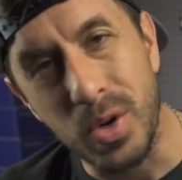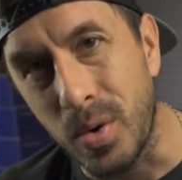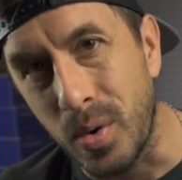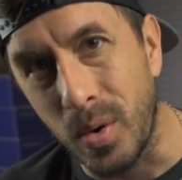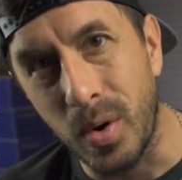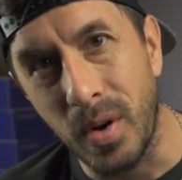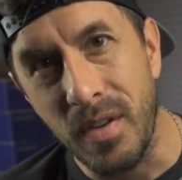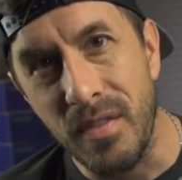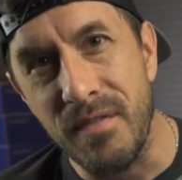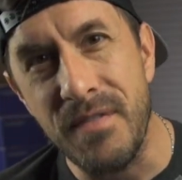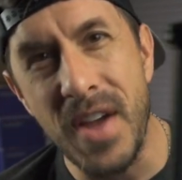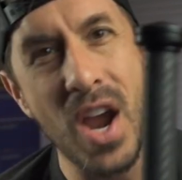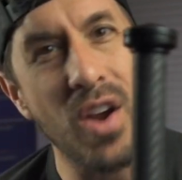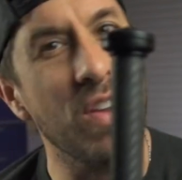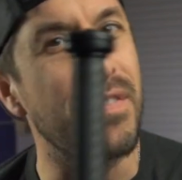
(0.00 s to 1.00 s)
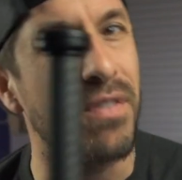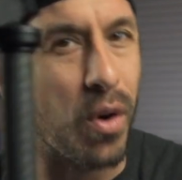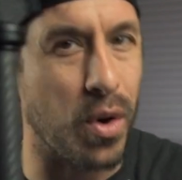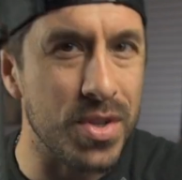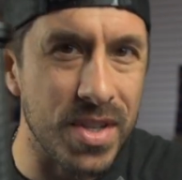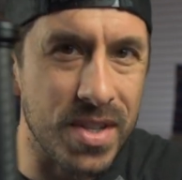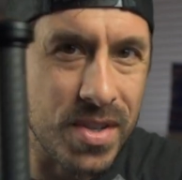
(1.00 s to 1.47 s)
cool, very
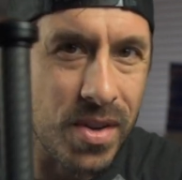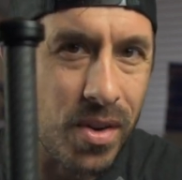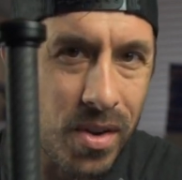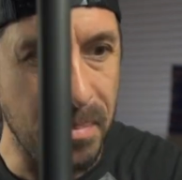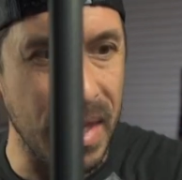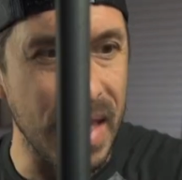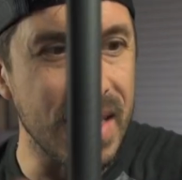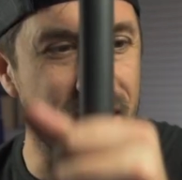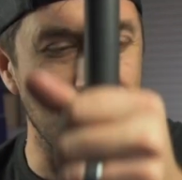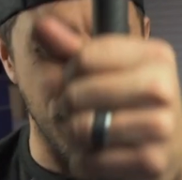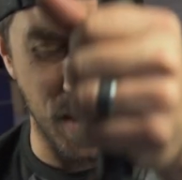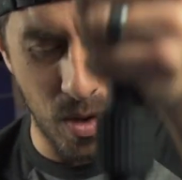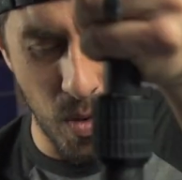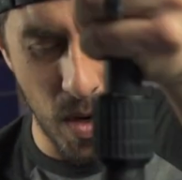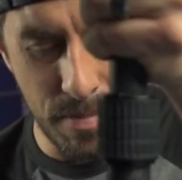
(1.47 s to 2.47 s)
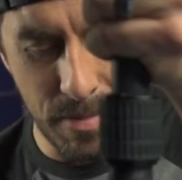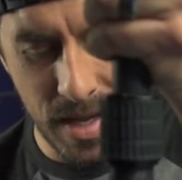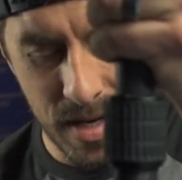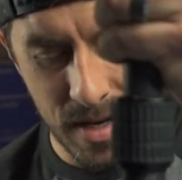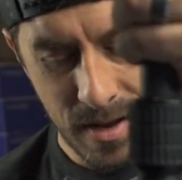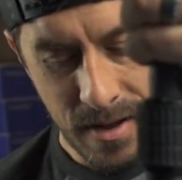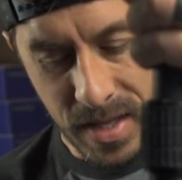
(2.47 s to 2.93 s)
versatile piece of
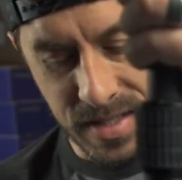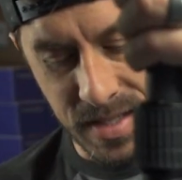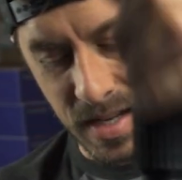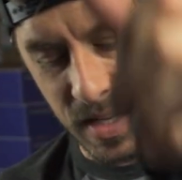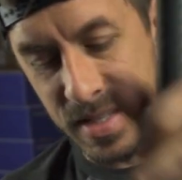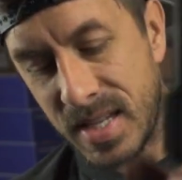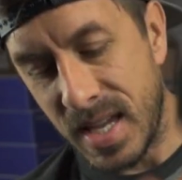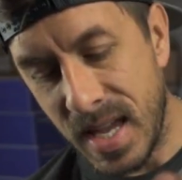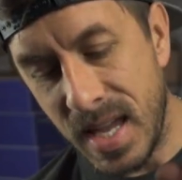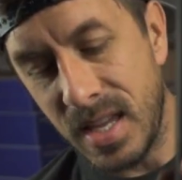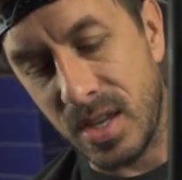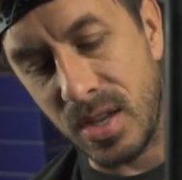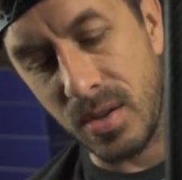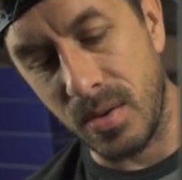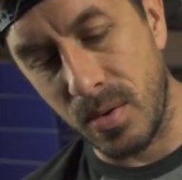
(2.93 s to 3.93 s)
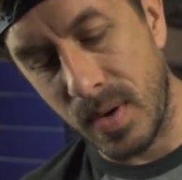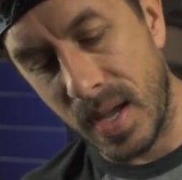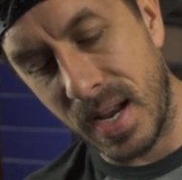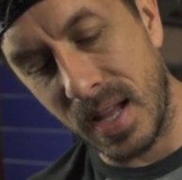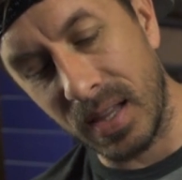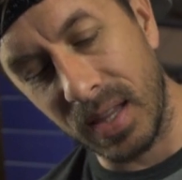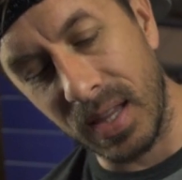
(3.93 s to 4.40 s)
equipment that's going to take you
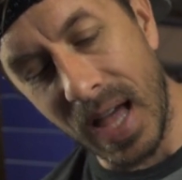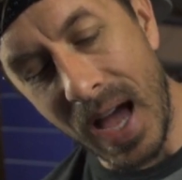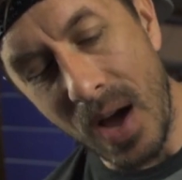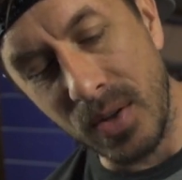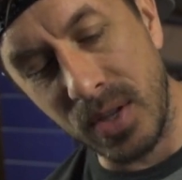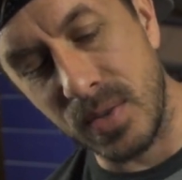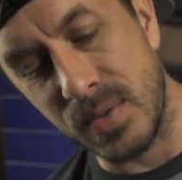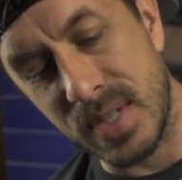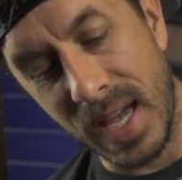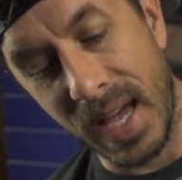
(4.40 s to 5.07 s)
and allow you to